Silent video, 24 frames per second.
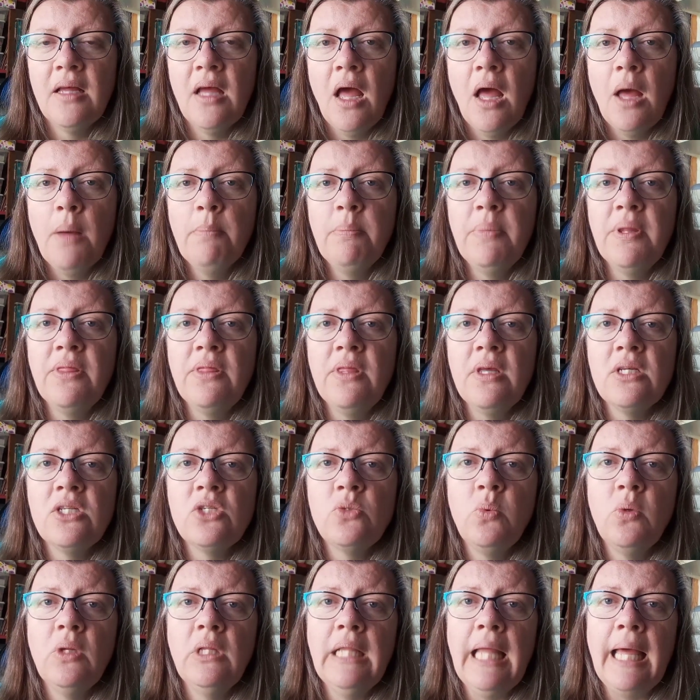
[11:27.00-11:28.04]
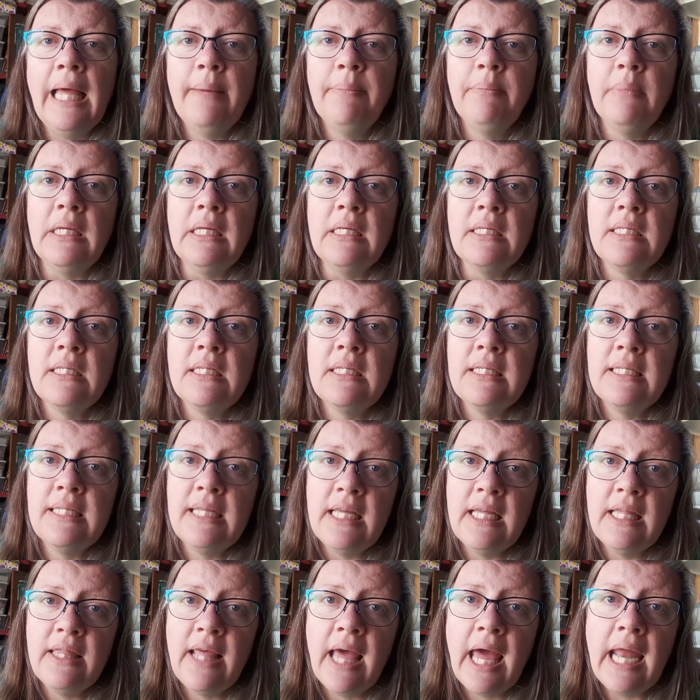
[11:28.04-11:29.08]
But this will let me
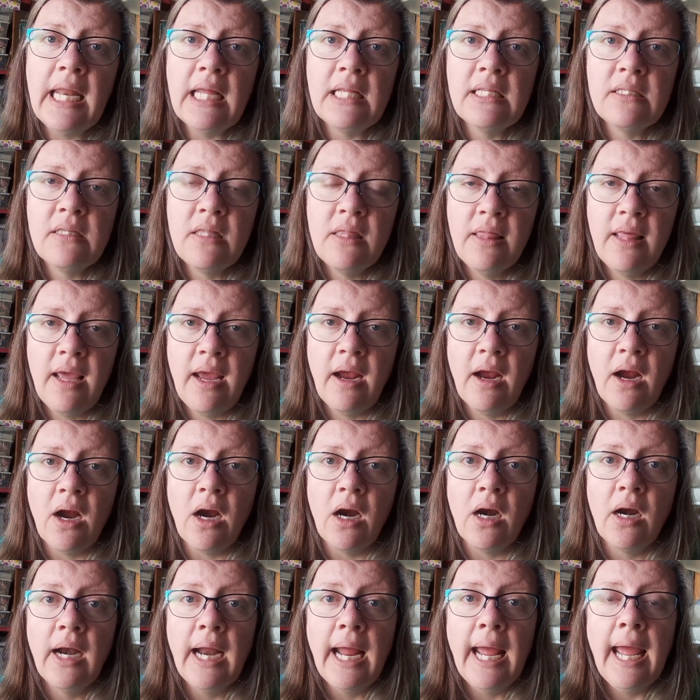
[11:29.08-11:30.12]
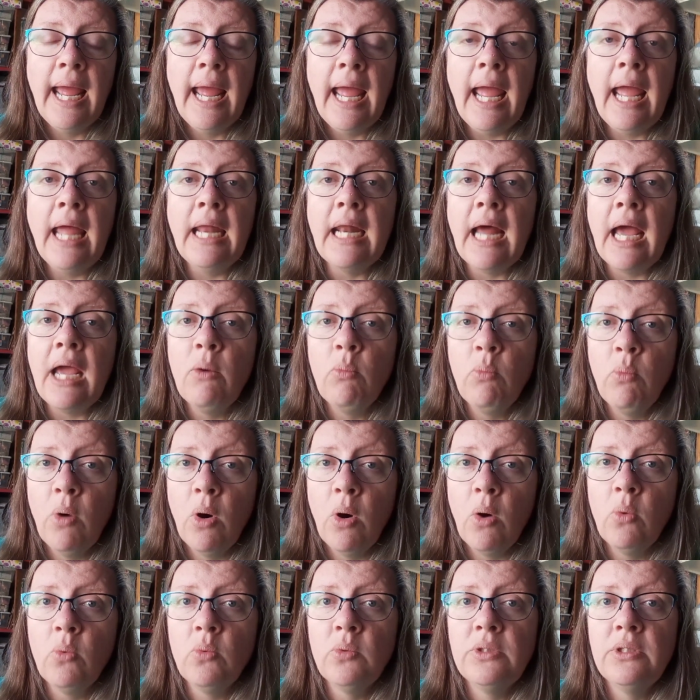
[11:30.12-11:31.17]
see that it's there, and I
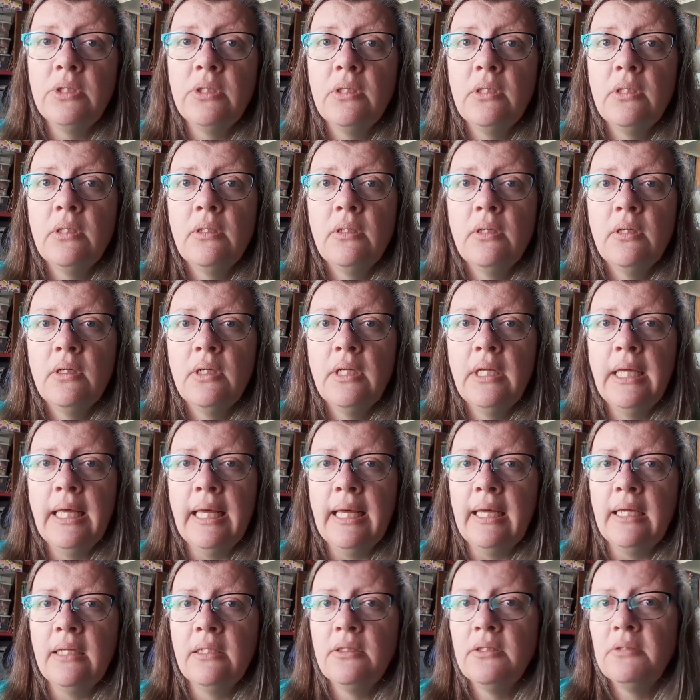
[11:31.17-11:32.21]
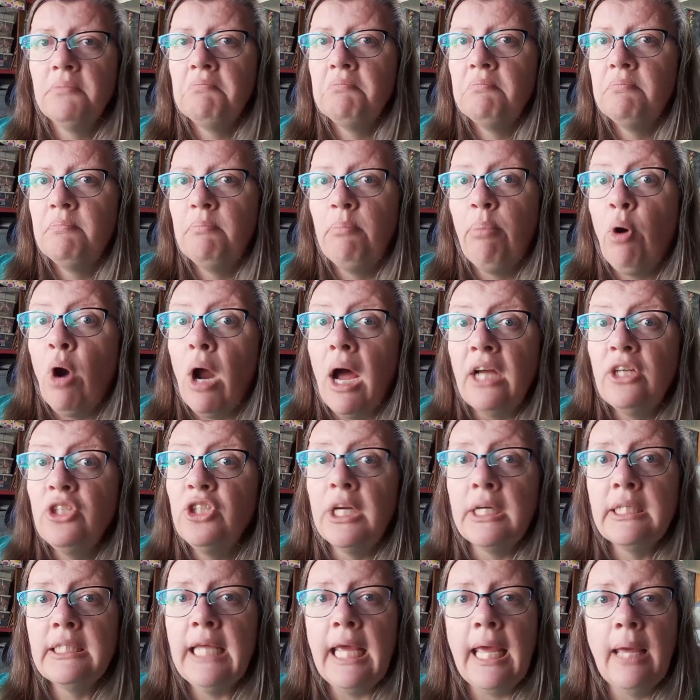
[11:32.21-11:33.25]
won't get
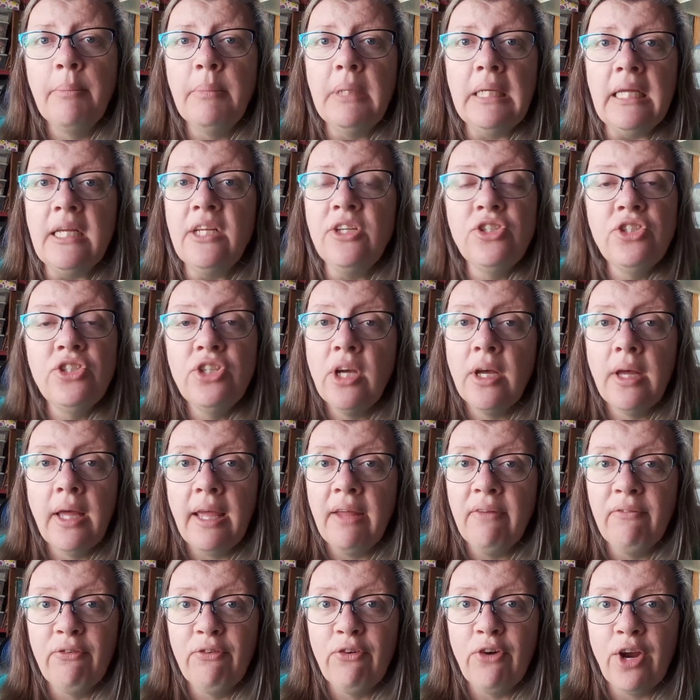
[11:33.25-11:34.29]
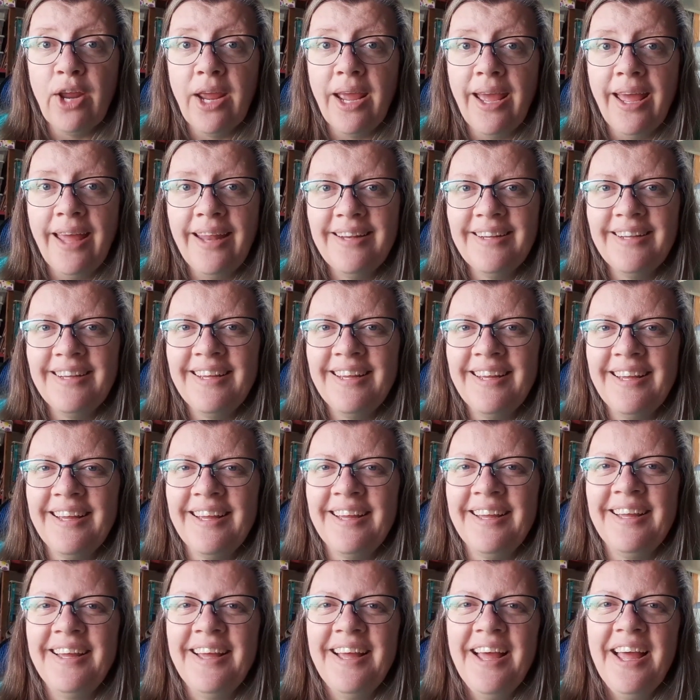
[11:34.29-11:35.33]
project amnesia and forget.
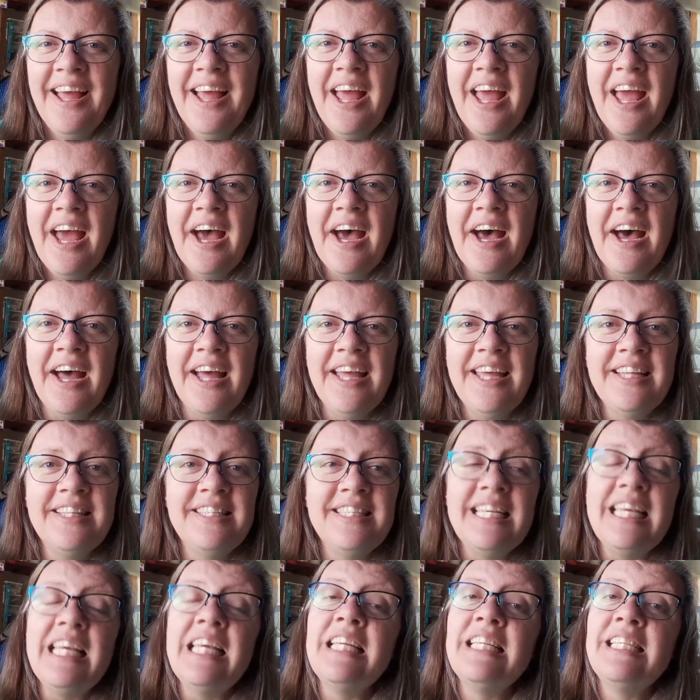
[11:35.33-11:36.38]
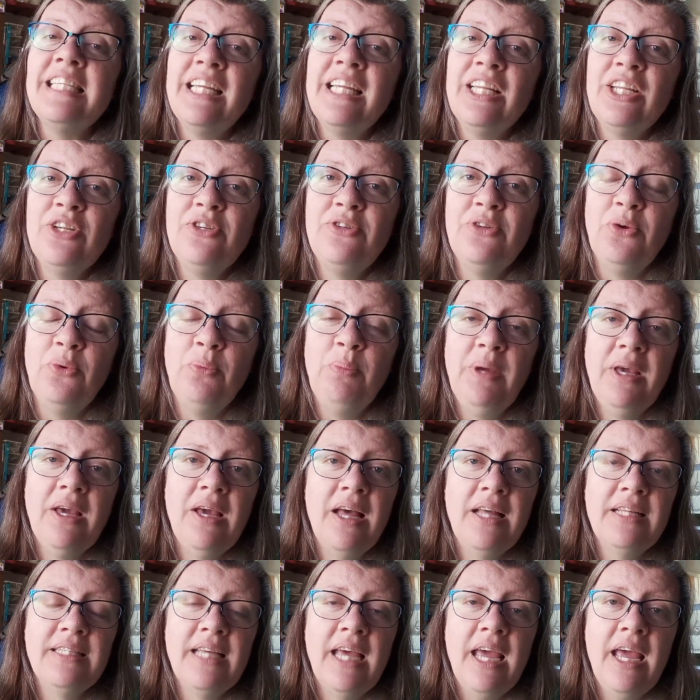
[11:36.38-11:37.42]
It's easy to do
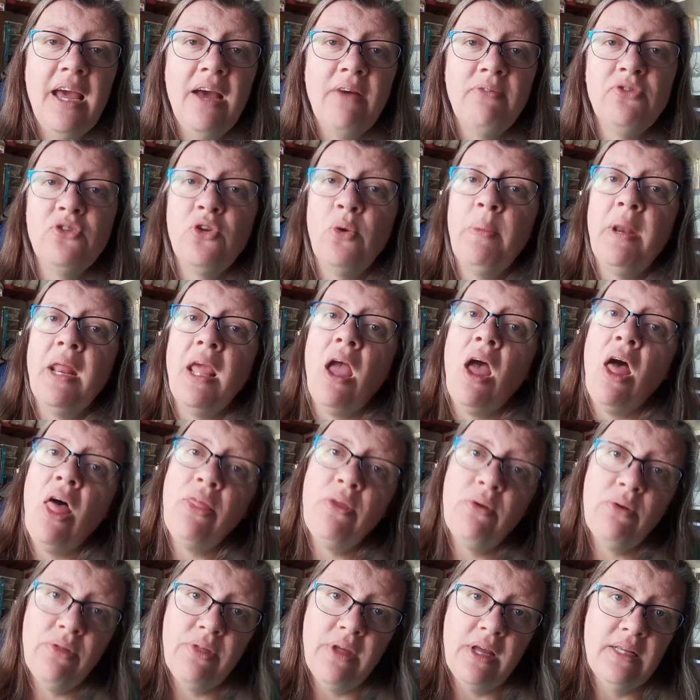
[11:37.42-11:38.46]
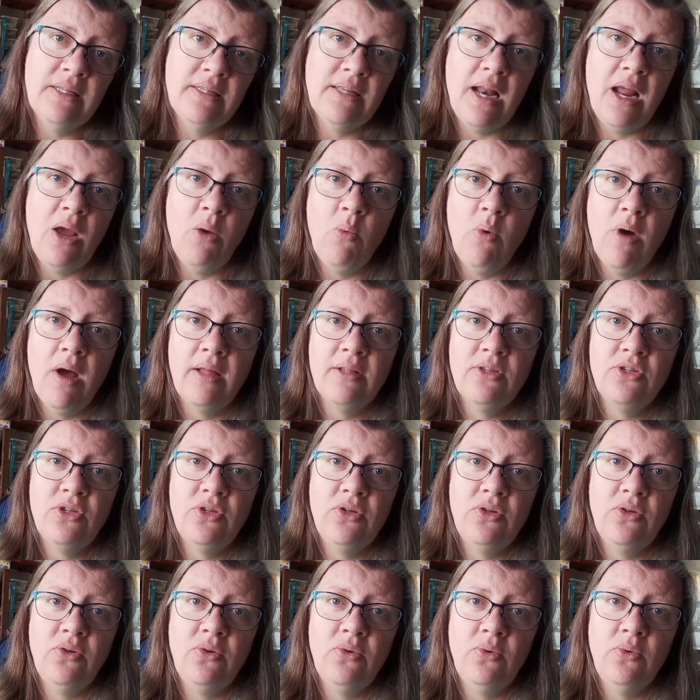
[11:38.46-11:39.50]
because I have so many other things that I want
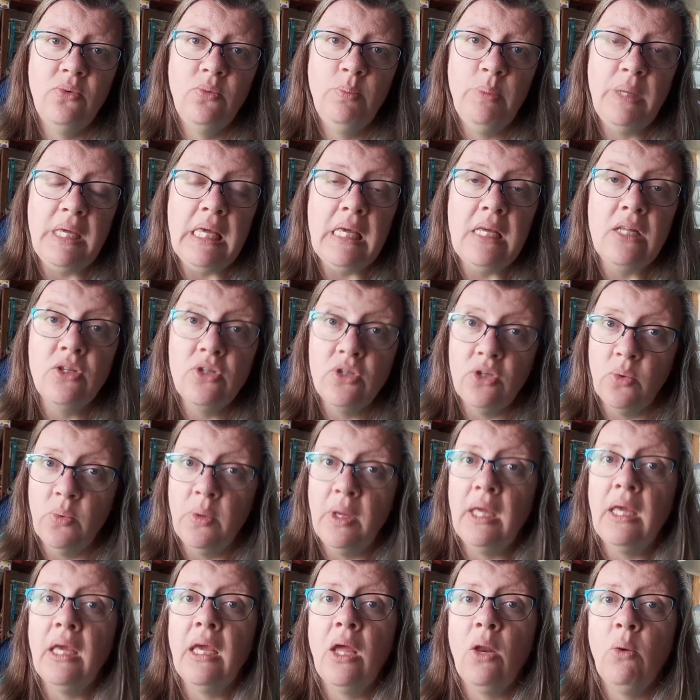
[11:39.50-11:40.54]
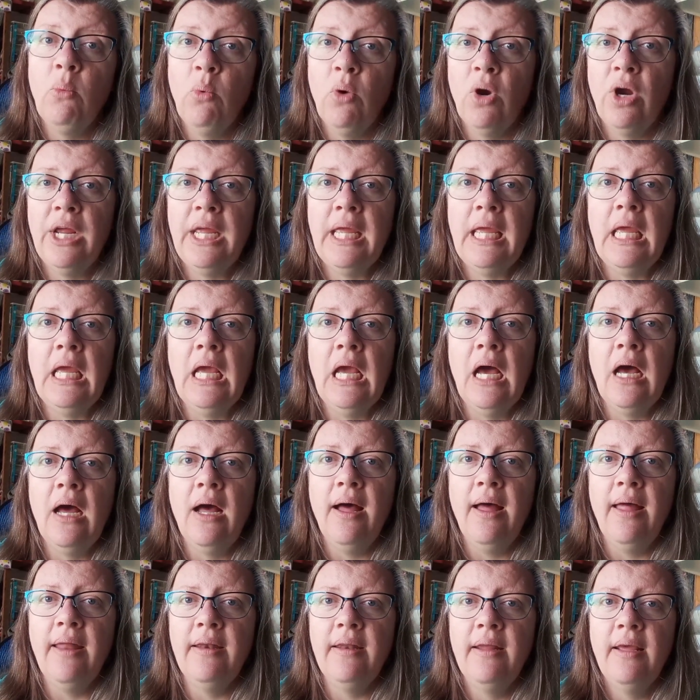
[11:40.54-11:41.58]
to be doing and working
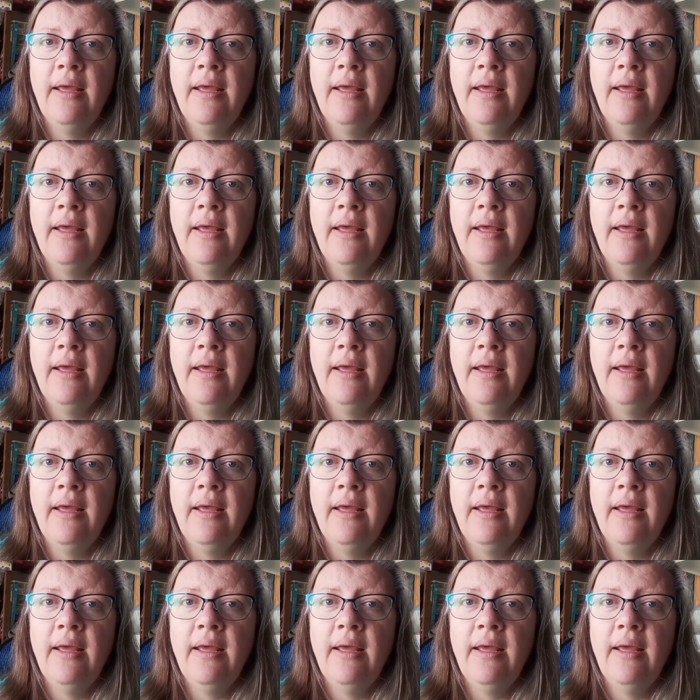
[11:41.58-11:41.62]
on.